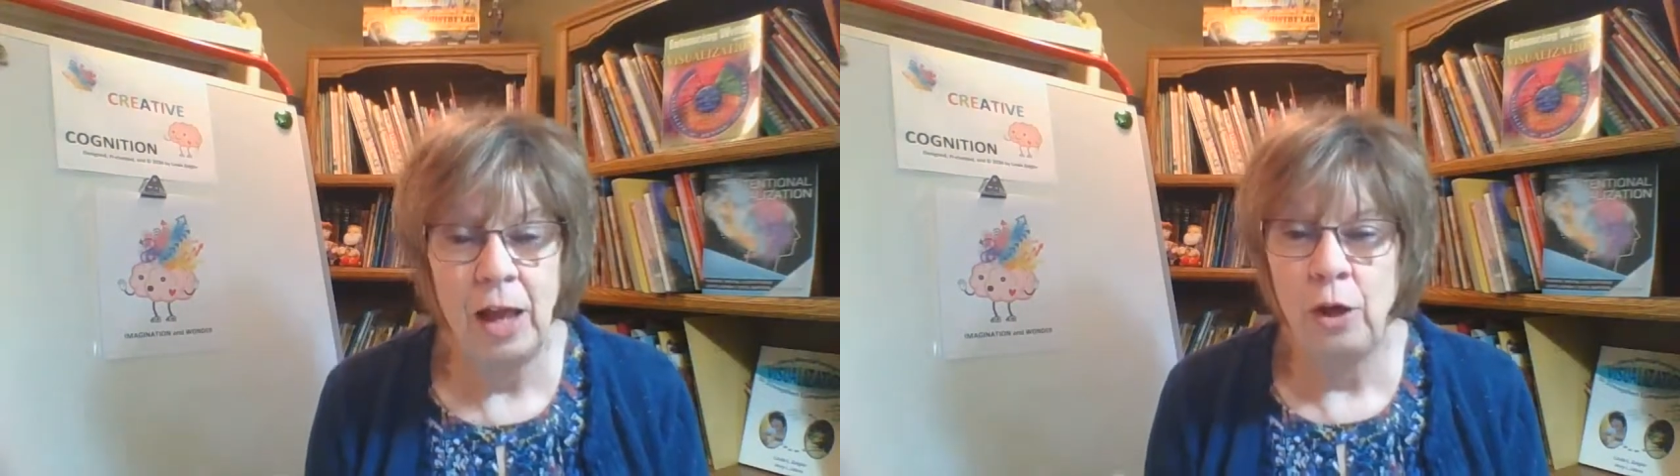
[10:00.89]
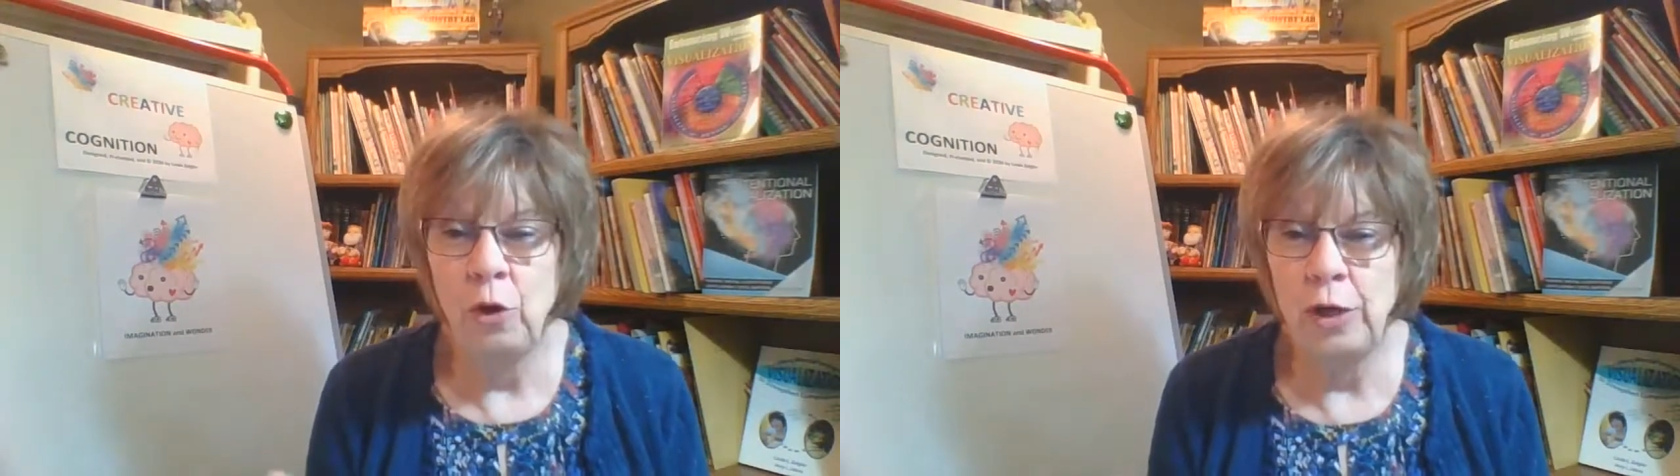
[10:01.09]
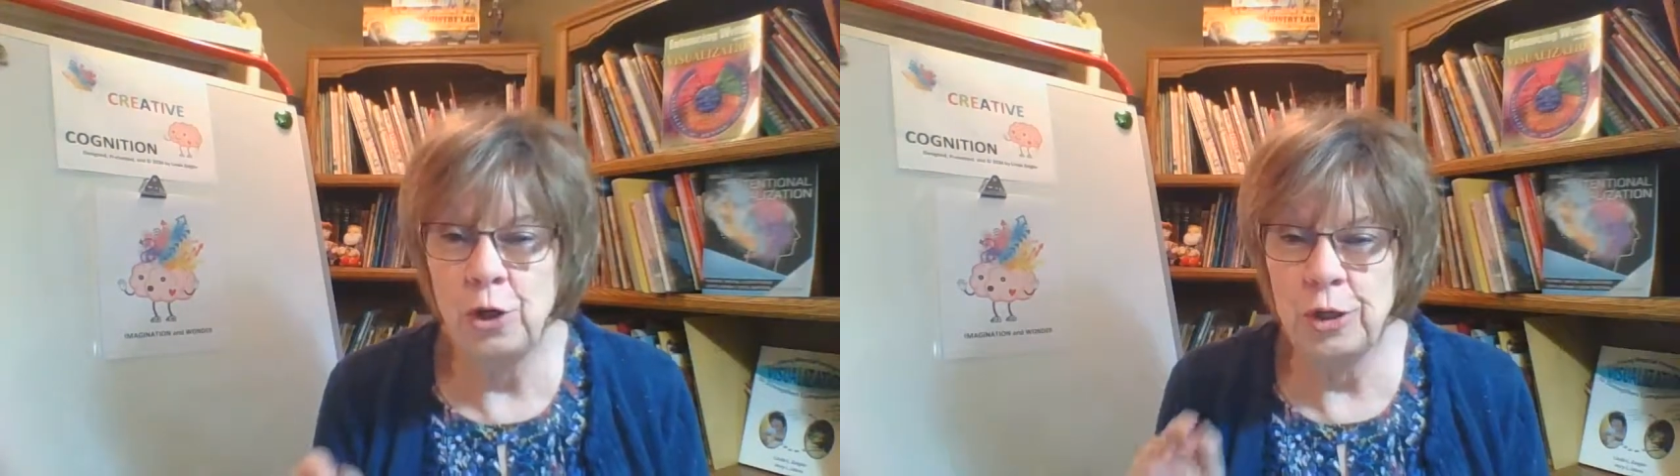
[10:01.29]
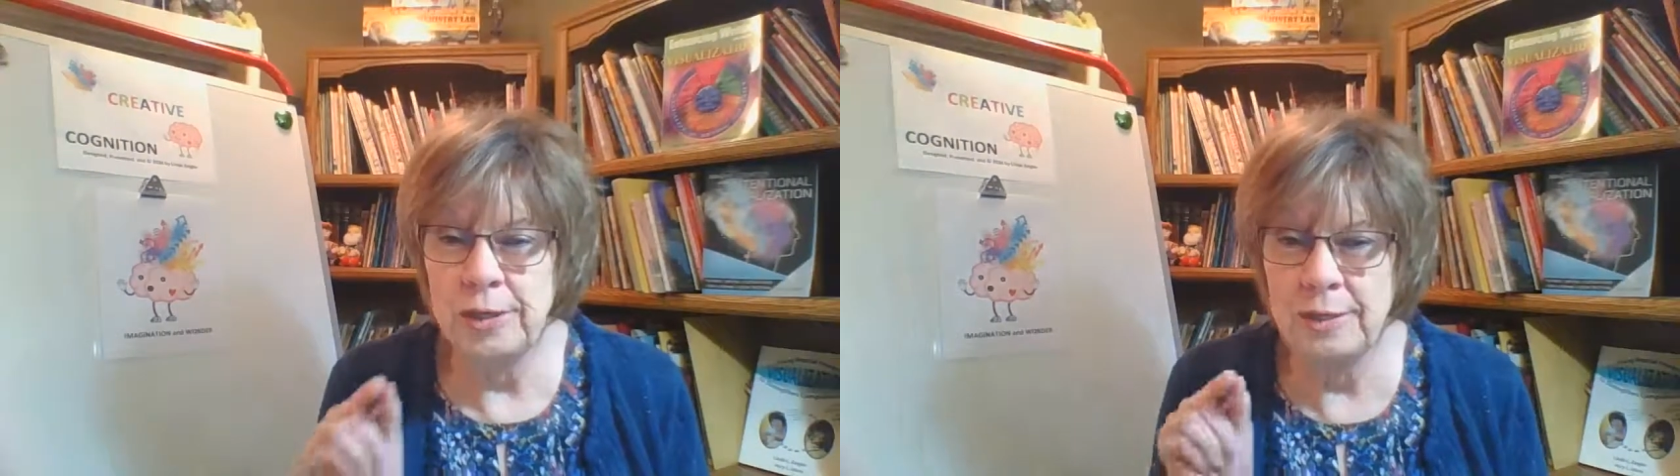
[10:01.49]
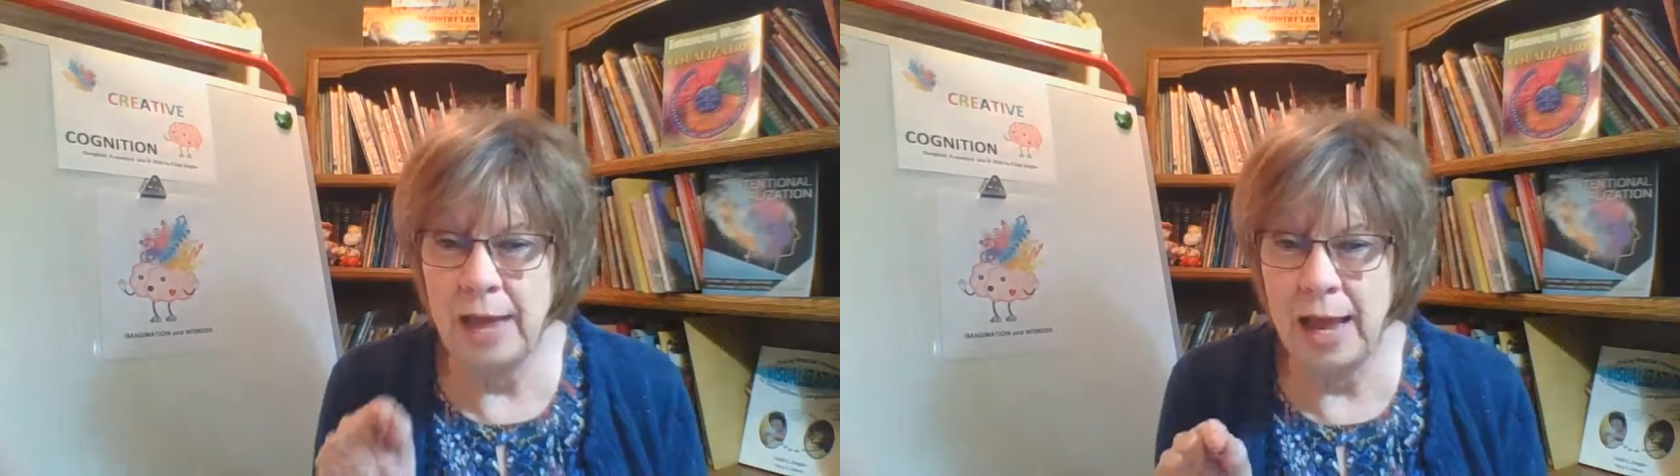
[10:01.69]
you can
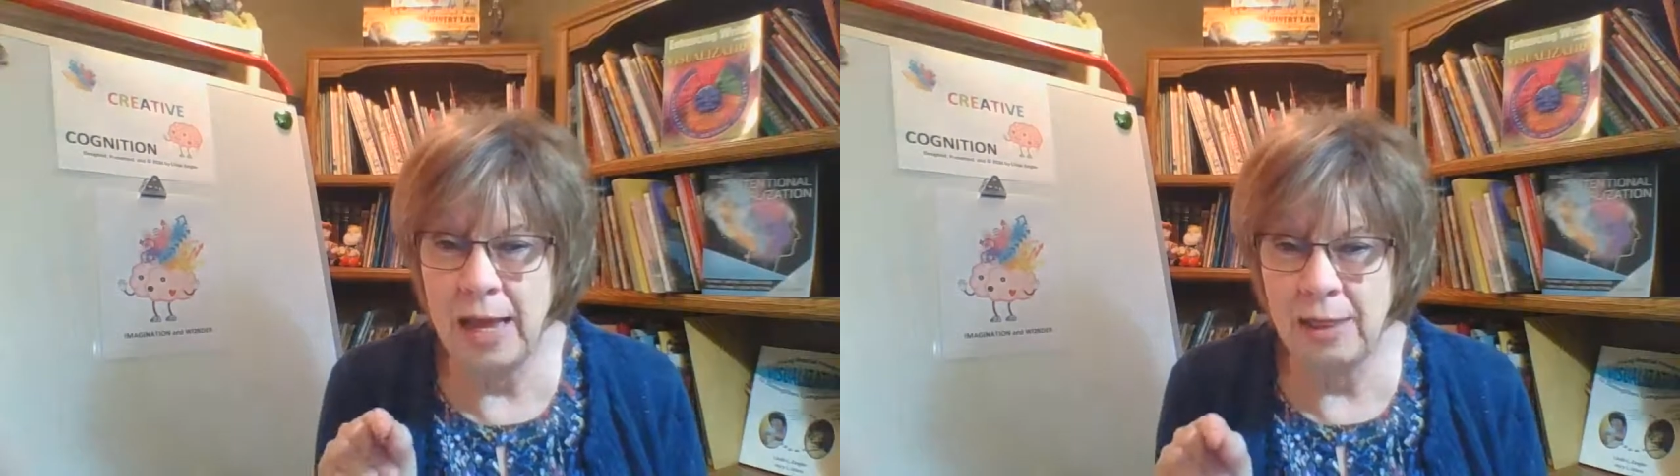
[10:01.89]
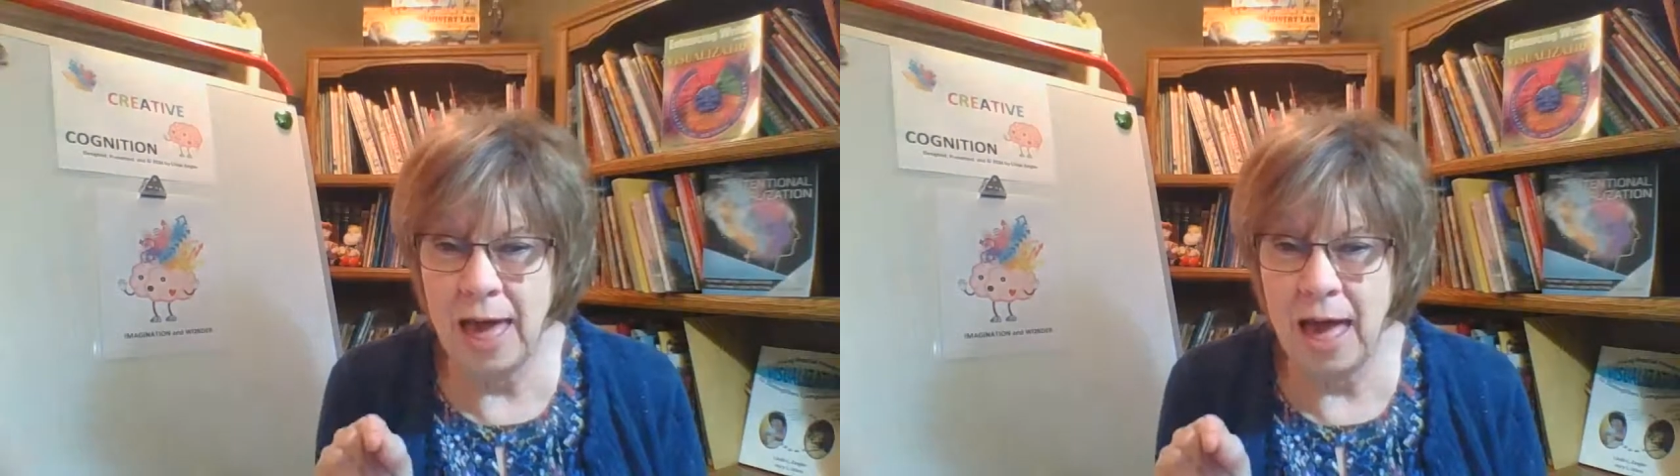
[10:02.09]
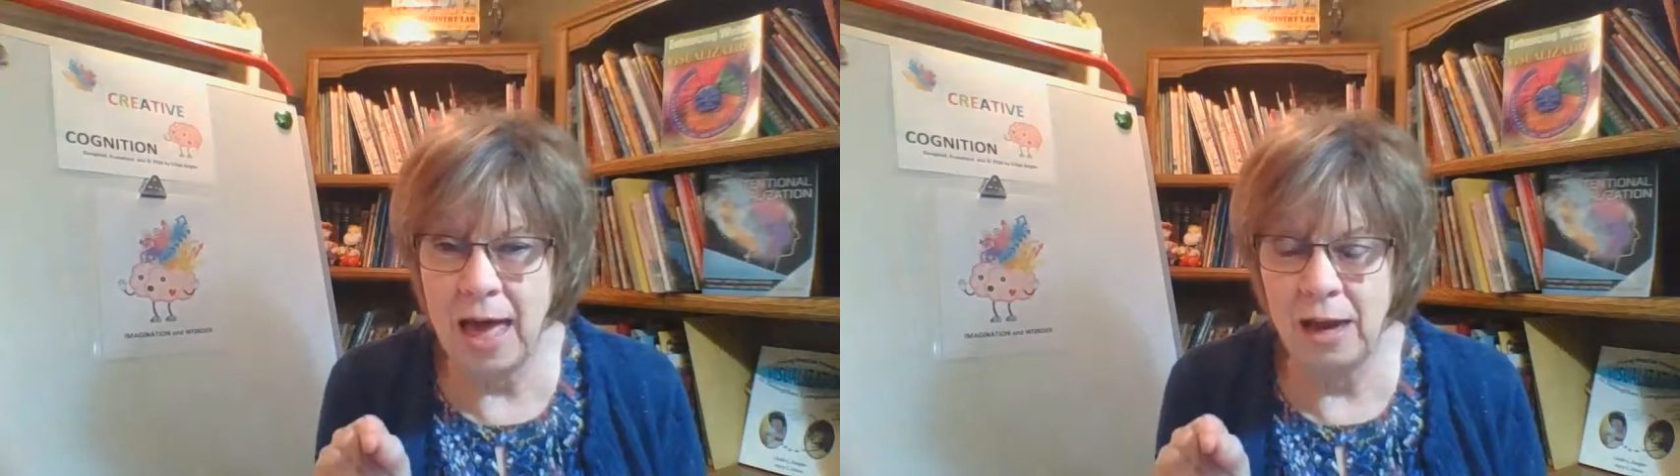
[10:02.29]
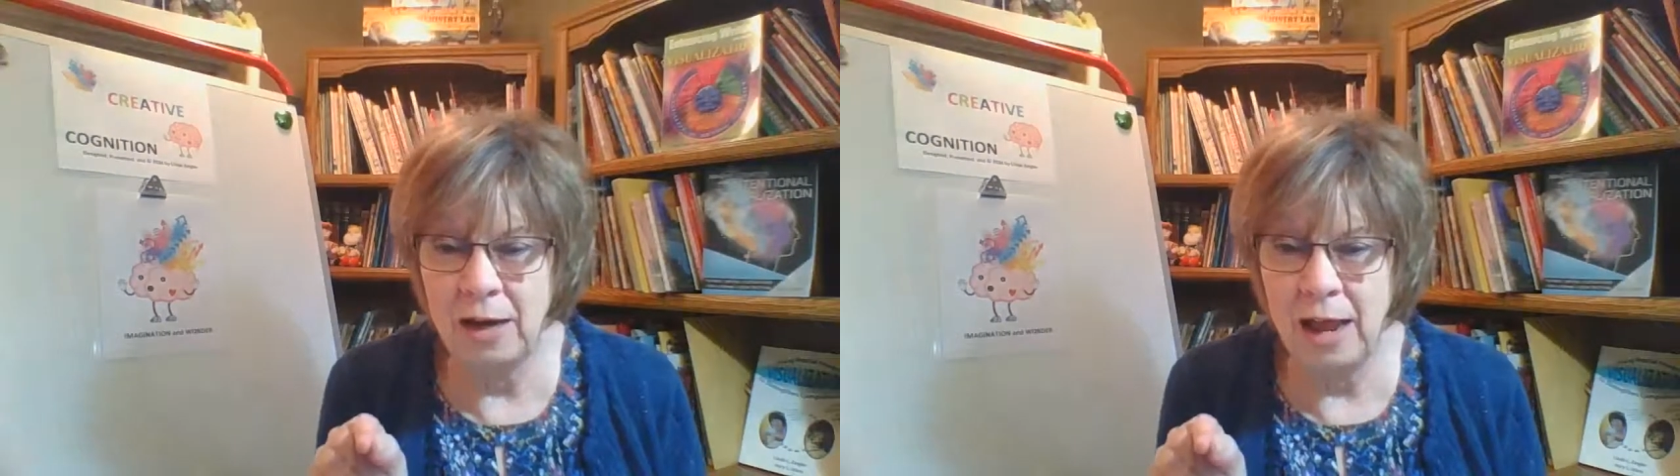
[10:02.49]
just take that